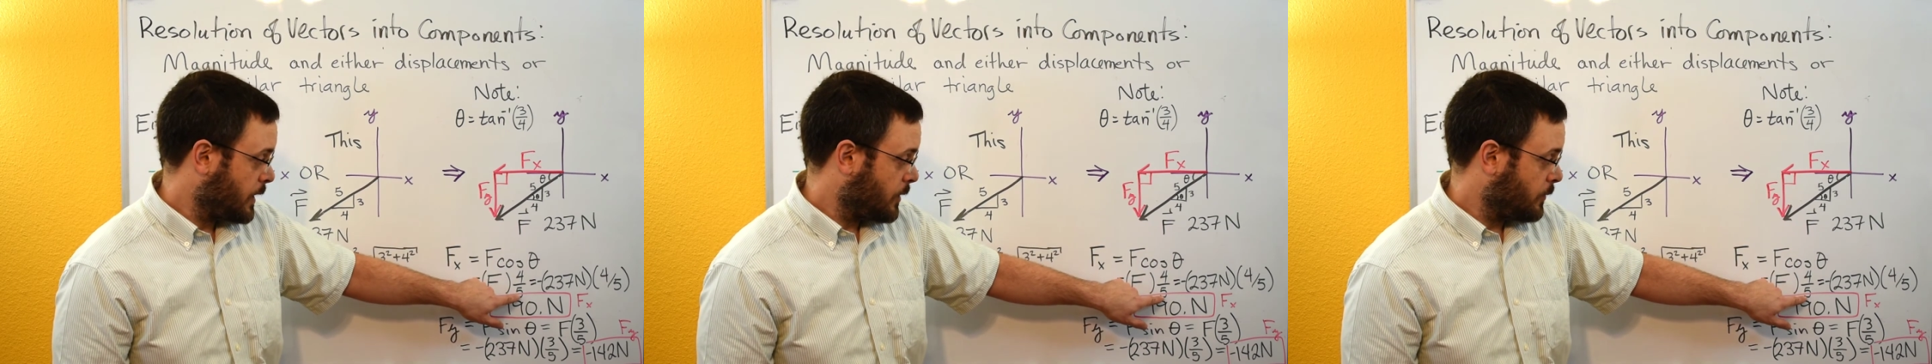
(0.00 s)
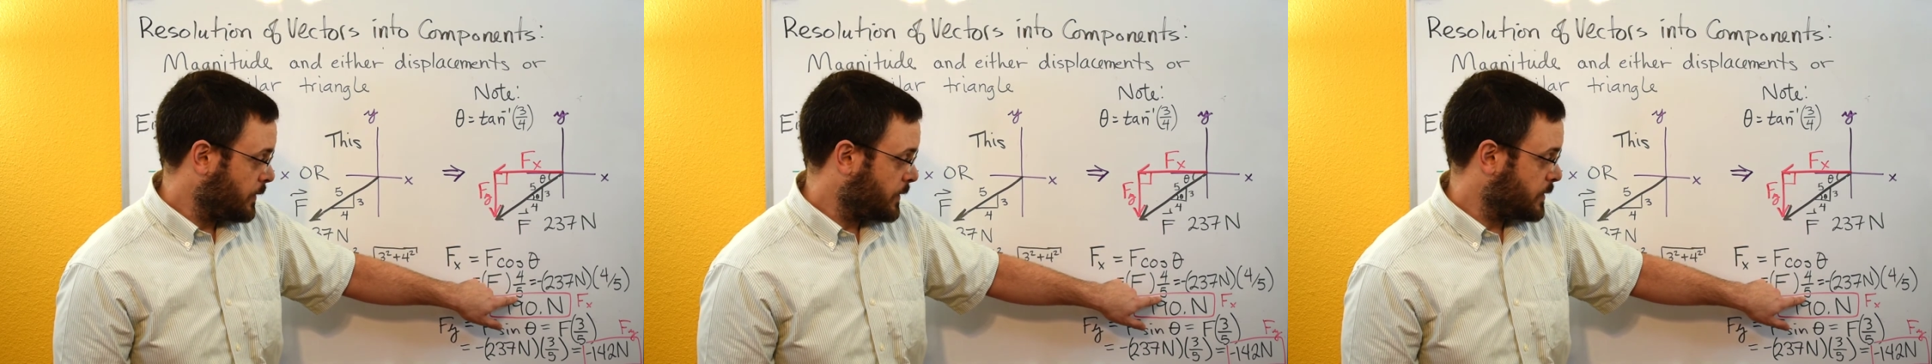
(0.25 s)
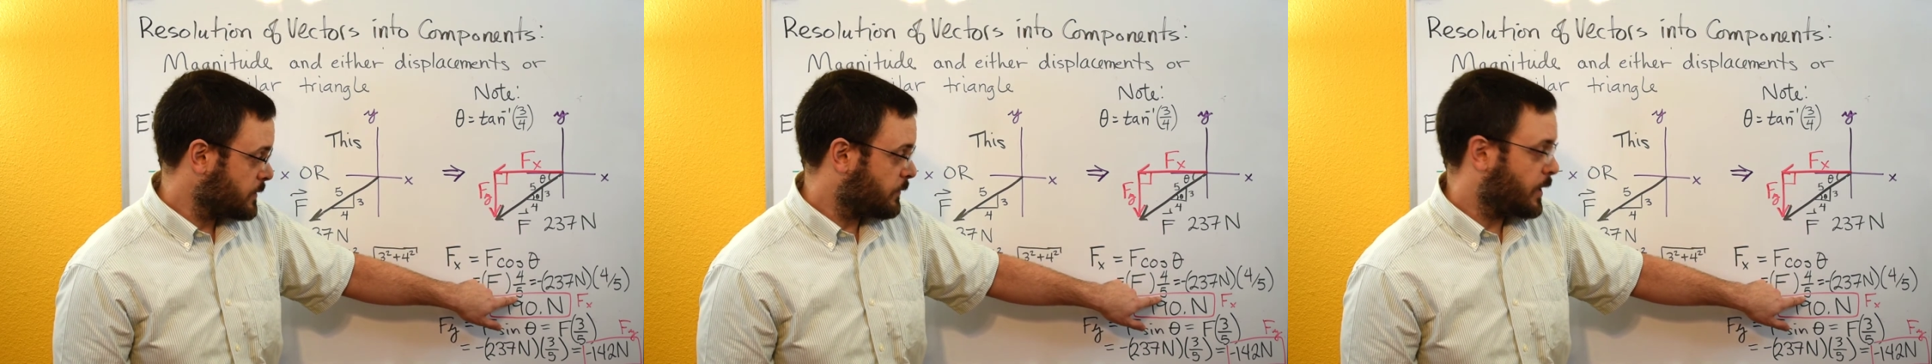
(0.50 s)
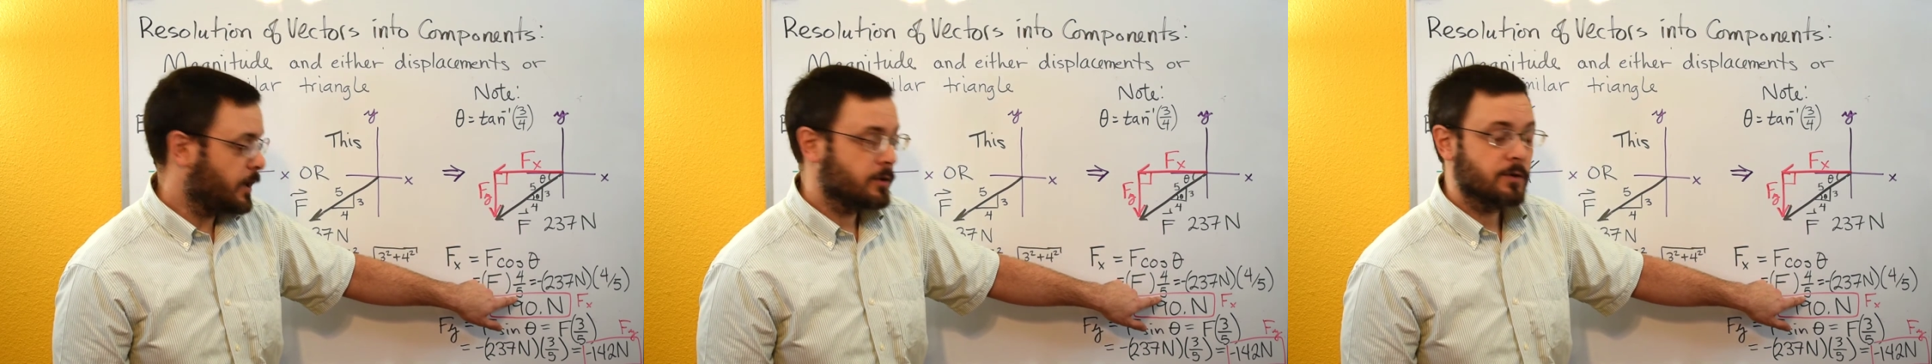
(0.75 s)
with this
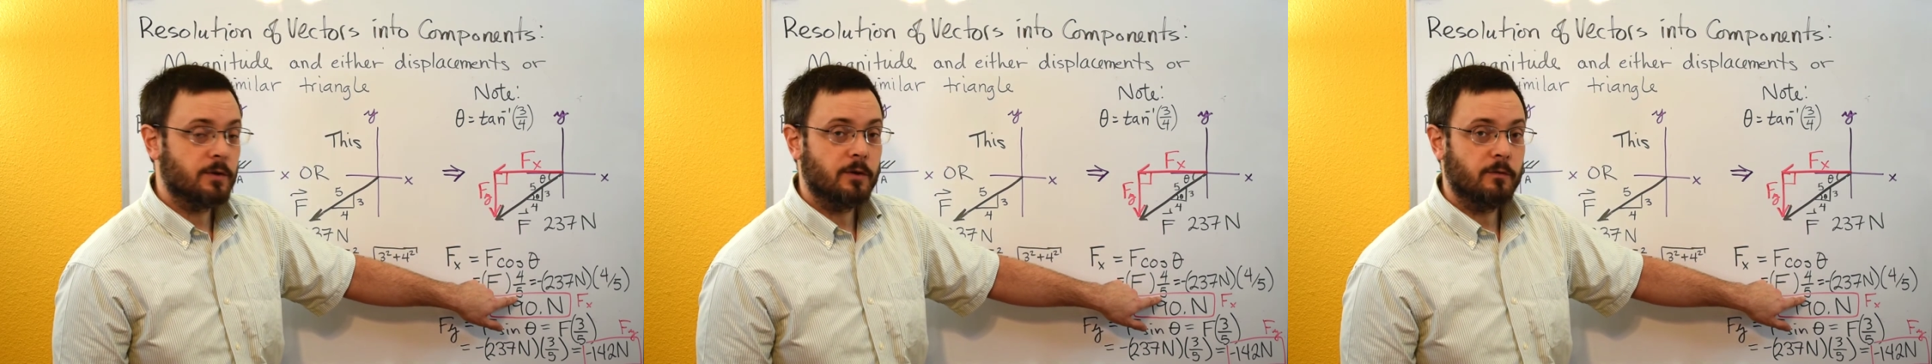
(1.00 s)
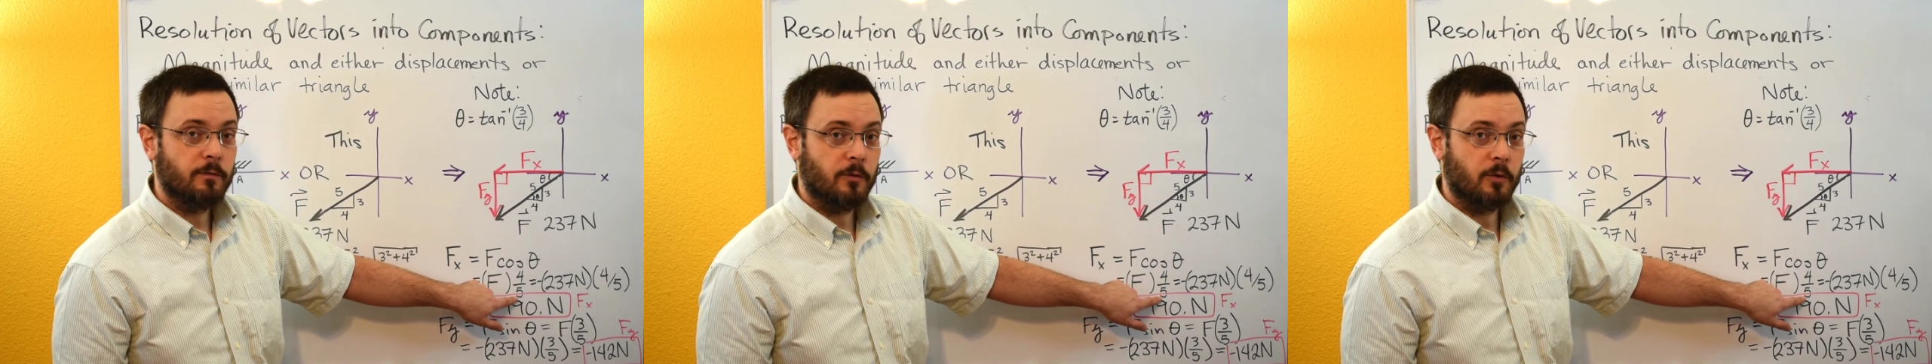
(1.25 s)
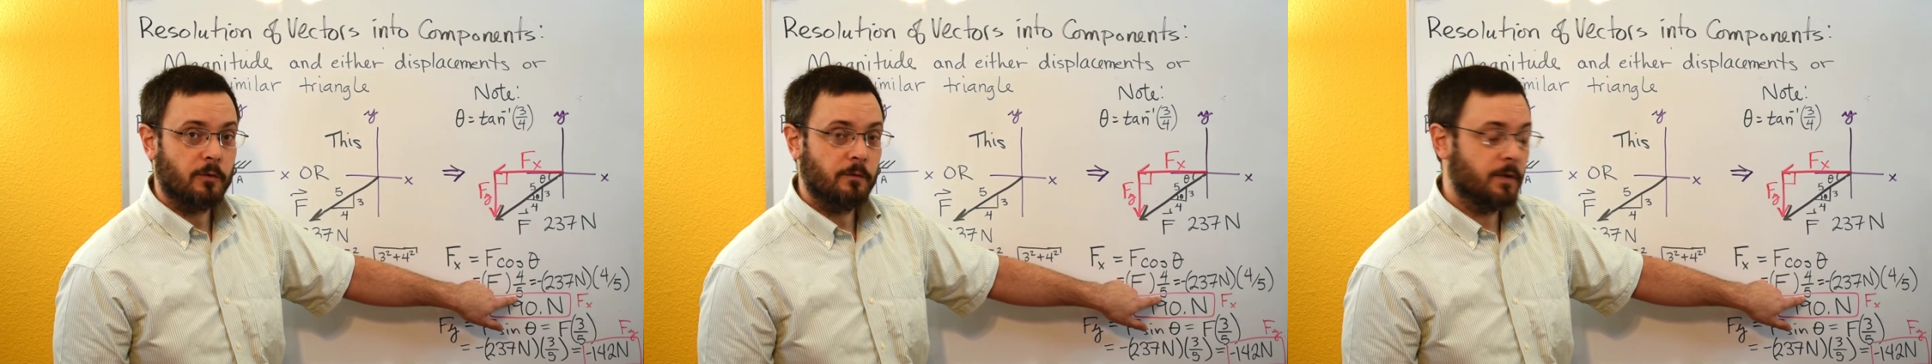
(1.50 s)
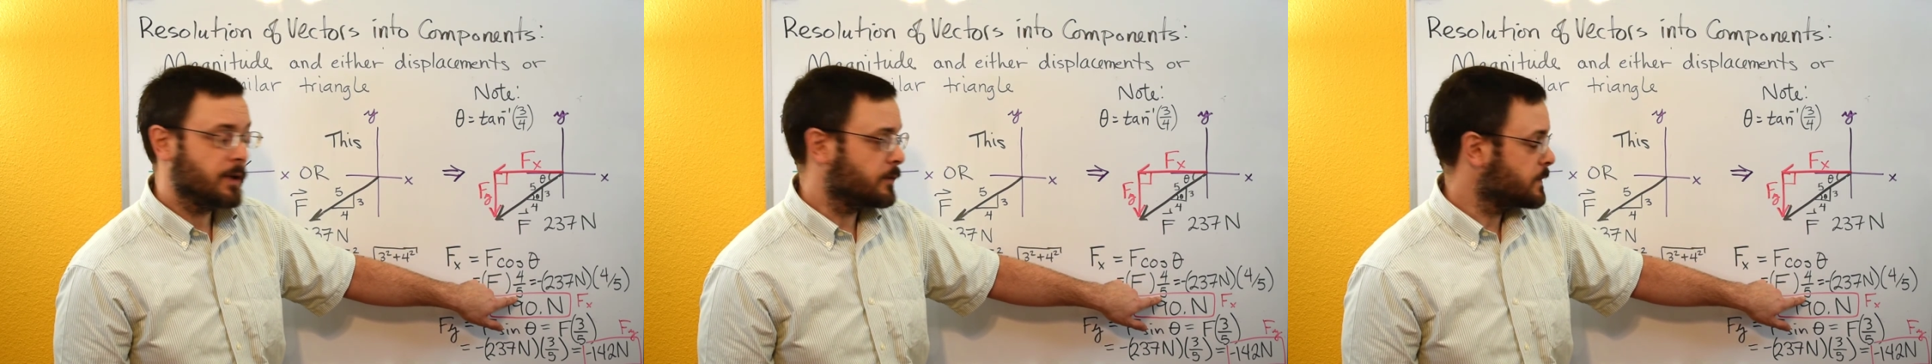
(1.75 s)
fraction 4
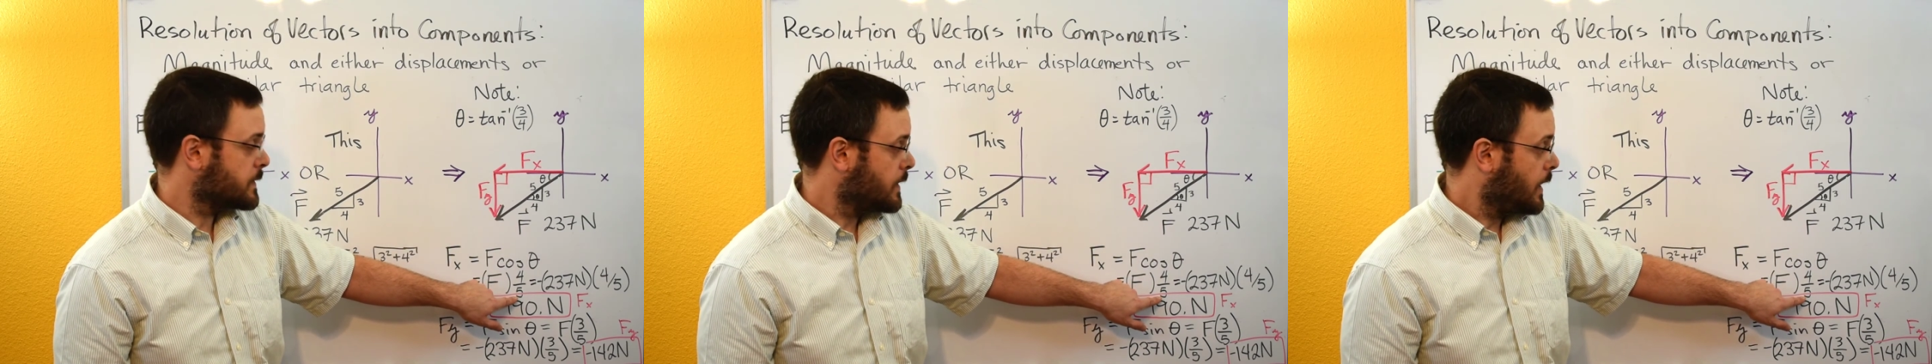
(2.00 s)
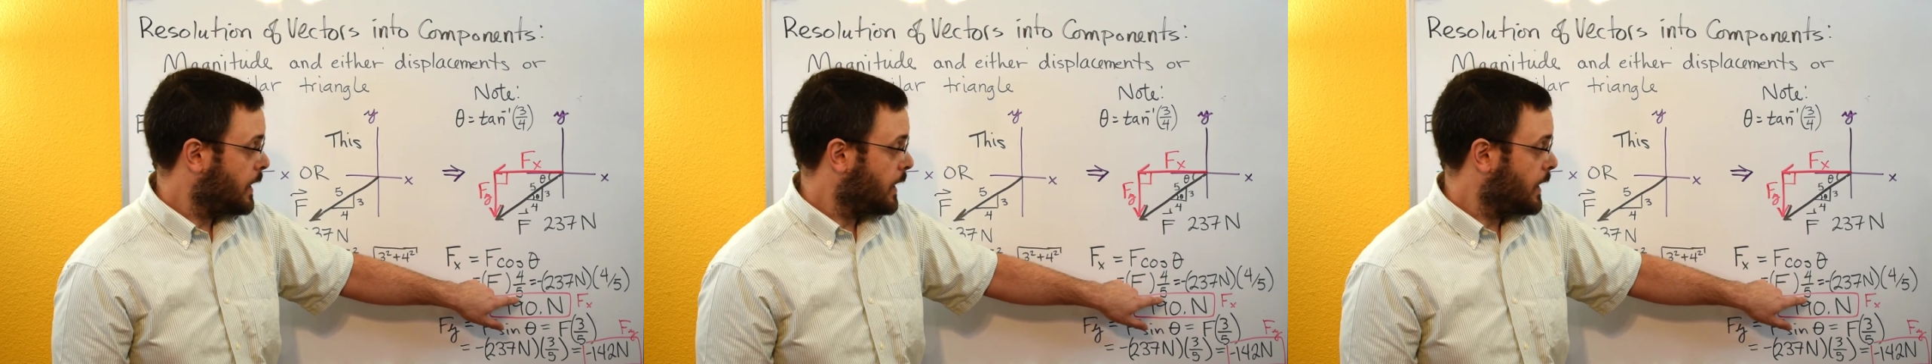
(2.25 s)
fifths.